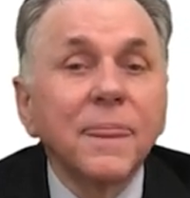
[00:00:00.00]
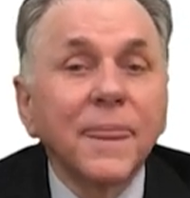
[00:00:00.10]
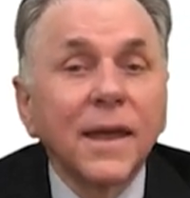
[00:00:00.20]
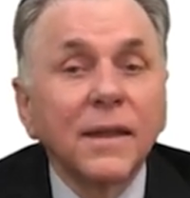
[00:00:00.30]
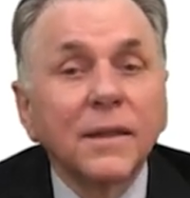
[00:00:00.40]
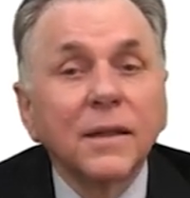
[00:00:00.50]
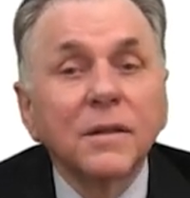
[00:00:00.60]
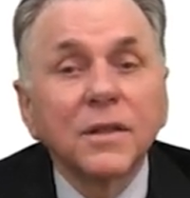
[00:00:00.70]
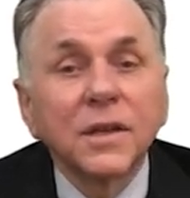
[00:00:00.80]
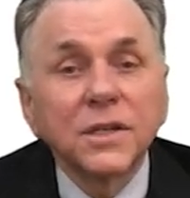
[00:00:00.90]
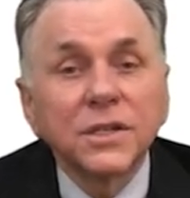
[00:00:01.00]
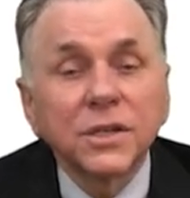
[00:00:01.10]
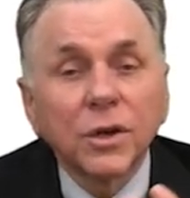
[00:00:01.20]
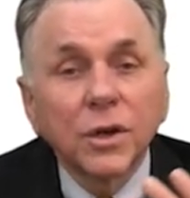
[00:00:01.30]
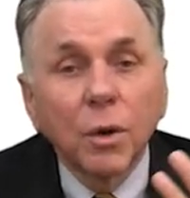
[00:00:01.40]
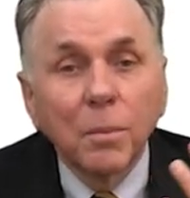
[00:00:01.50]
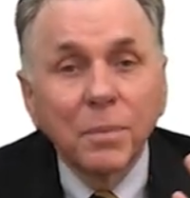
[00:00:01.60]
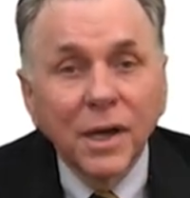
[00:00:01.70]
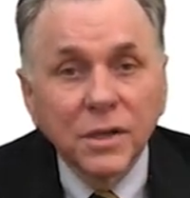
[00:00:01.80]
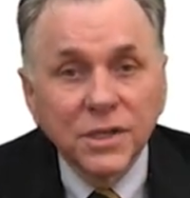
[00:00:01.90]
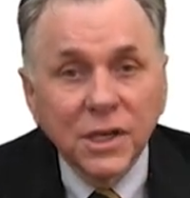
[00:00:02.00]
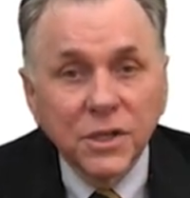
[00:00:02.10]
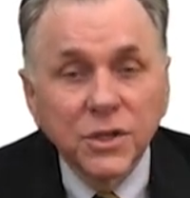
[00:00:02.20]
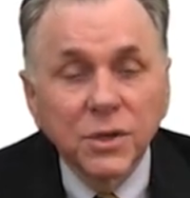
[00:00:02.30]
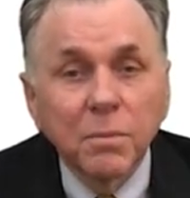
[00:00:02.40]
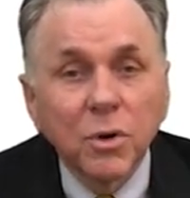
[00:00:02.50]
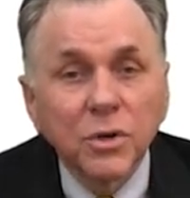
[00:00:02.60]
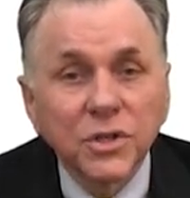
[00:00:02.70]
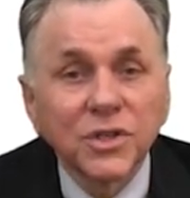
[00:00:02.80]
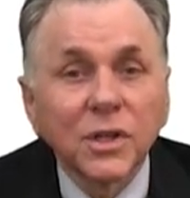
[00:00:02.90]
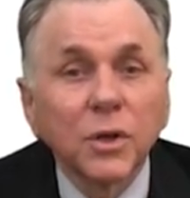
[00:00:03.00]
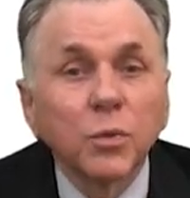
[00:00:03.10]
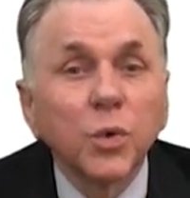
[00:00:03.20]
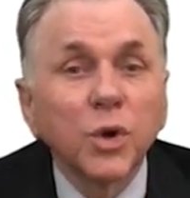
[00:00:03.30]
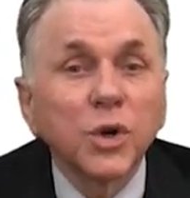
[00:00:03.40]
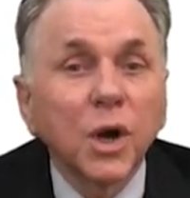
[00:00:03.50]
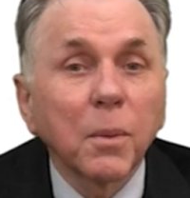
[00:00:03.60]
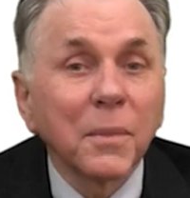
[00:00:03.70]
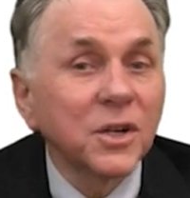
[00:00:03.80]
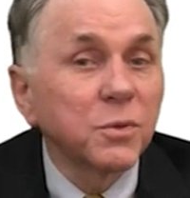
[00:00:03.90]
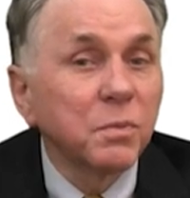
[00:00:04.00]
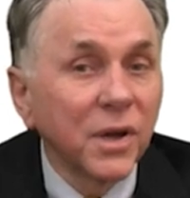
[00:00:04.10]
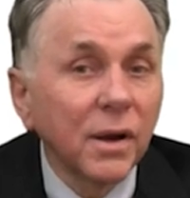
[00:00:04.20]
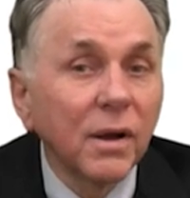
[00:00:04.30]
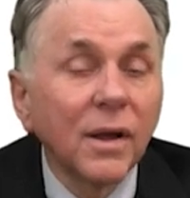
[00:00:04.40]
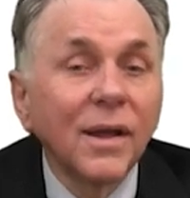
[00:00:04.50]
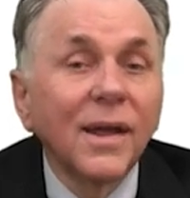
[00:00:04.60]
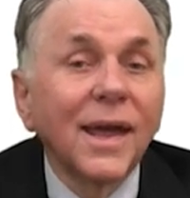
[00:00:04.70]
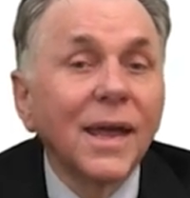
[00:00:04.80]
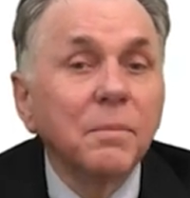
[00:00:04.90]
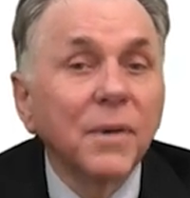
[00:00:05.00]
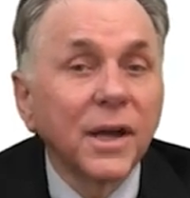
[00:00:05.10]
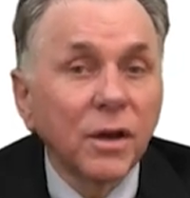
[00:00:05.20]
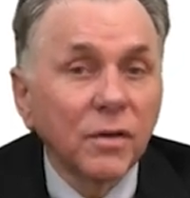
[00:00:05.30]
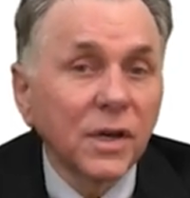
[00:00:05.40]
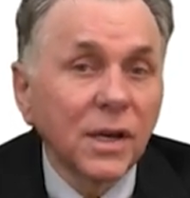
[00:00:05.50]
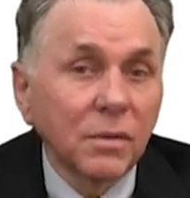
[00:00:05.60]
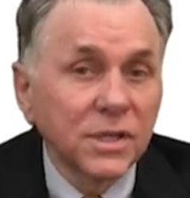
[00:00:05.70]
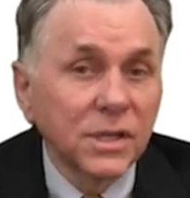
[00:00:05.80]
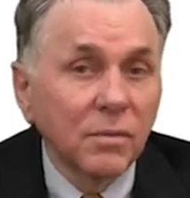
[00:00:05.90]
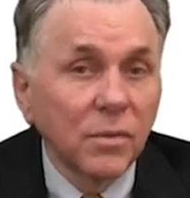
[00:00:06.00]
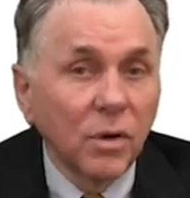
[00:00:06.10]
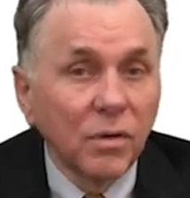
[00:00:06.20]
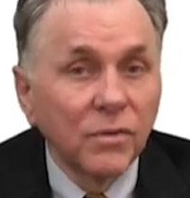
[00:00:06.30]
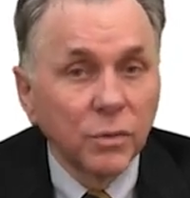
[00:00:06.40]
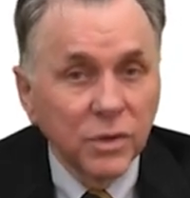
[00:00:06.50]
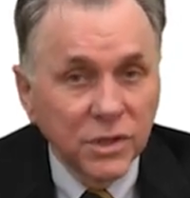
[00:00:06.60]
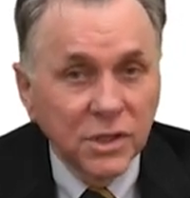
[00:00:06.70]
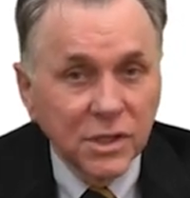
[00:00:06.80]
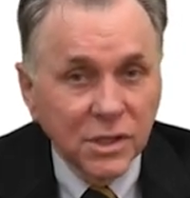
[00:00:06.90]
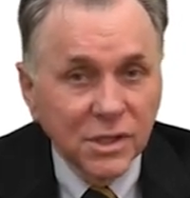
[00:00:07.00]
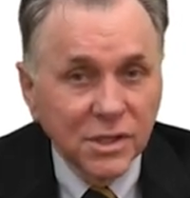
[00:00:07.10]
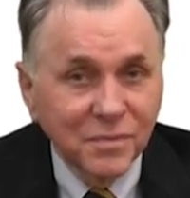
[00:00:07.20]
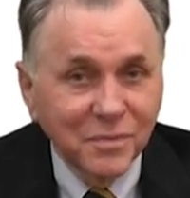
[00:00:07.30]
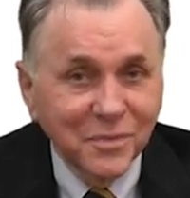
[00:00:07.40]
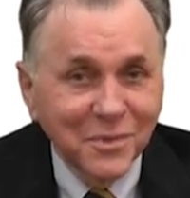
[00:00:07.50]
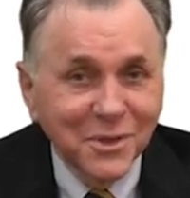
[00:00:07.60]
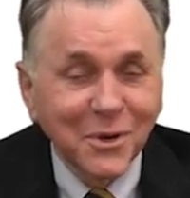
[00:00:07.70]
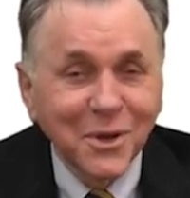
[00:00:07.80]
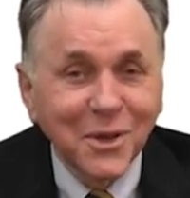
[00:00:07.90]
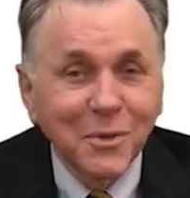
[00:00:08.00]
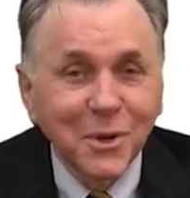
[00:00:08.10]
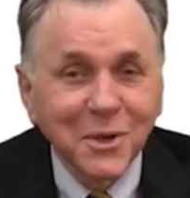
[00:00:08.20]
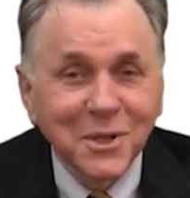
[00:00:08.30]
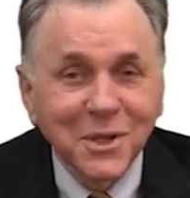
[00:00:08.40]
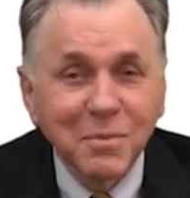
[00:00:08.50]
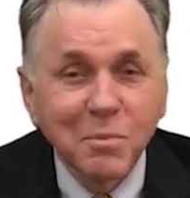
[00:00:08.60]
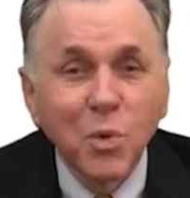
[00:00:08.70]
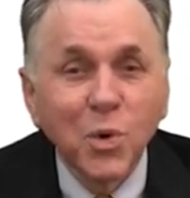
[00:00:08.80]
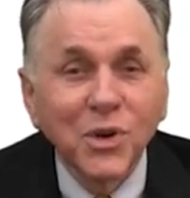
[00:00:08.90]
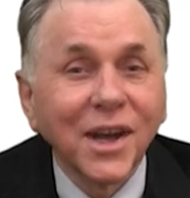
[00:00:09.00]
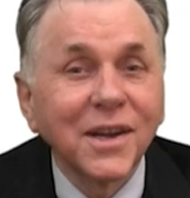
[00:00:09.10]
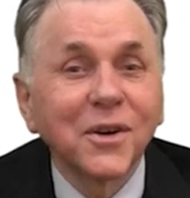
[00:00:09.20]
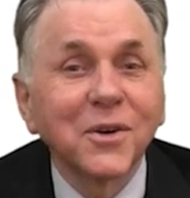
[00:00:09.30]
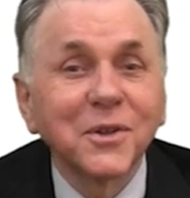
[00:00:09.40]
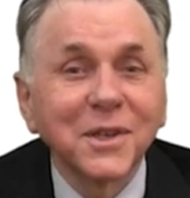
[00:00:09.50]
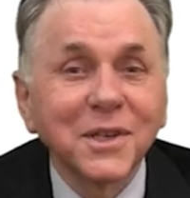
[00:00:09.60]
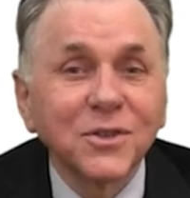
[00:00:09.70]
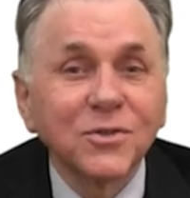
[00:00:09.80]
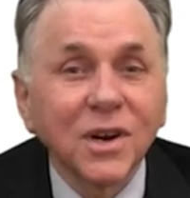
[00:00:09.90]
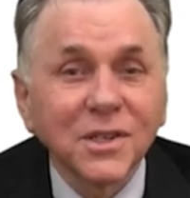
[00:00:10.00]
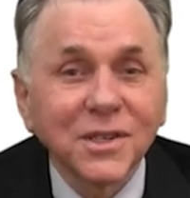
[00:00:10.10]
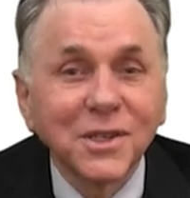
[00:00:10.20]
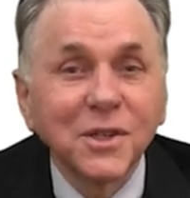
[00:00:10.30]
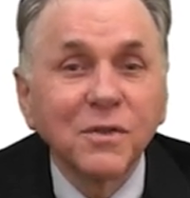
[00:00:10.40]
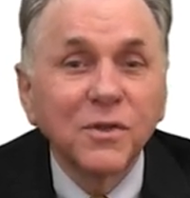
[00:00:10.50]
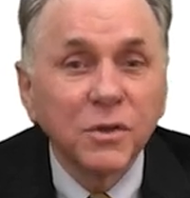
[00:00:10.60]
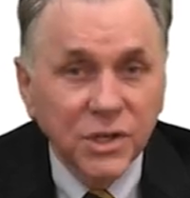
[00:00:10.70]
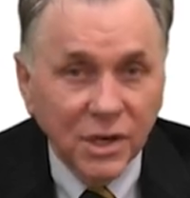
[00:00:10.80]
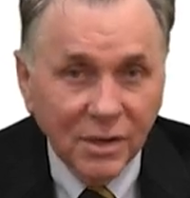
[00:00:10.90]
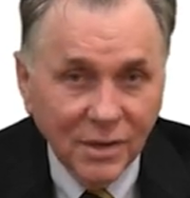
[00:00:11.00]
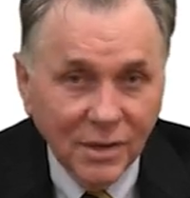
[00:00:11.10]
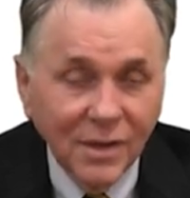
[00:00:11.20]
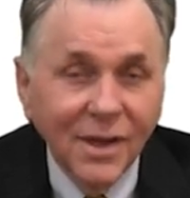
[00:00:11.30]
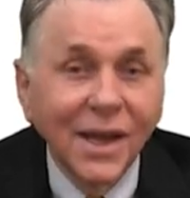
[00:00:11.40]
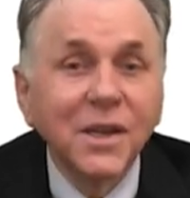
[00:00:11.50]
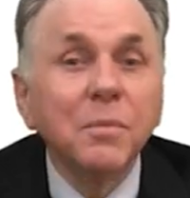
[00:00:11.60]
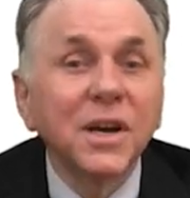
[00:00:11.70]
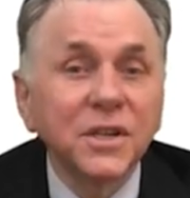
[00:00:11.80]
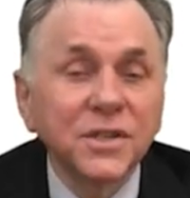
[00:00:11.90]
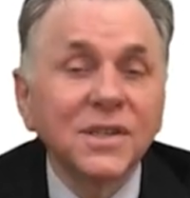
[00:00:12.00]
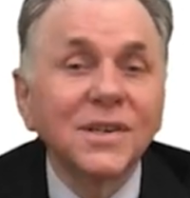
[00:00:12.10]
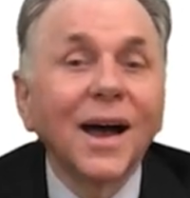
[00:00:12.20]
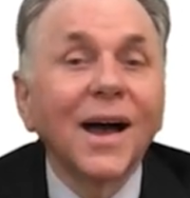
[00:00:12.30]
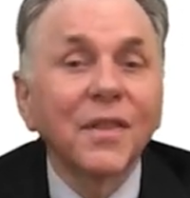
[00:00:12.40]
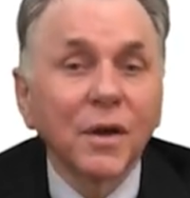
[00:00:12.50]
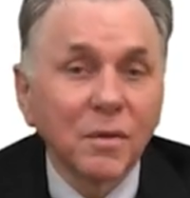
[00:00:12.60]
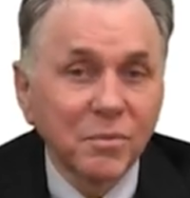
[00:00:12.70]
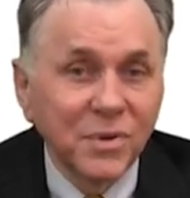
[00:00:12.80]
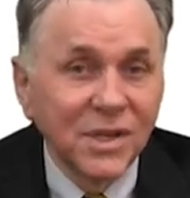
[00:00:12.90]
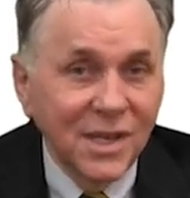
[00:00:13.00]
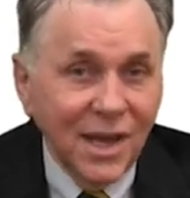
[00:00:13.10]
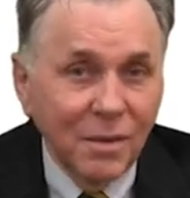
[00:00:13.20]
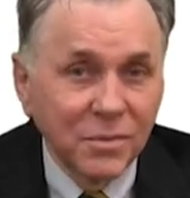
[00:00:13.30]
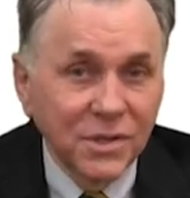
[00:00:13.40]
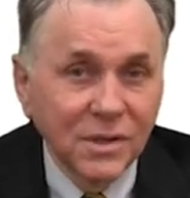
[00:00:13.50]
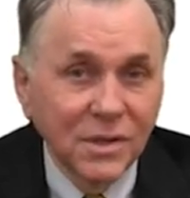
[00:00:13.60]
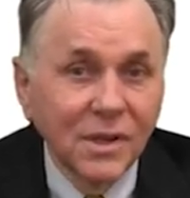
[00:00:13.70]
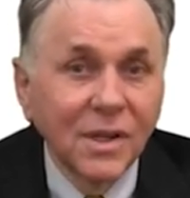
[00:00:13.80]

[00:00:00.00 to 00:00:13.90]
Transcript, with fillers: then these compounds such as amoxicillin work much better and may overcome some of the resistance. So I think we're going to see more data on these drugs in the future and you may see other PCABs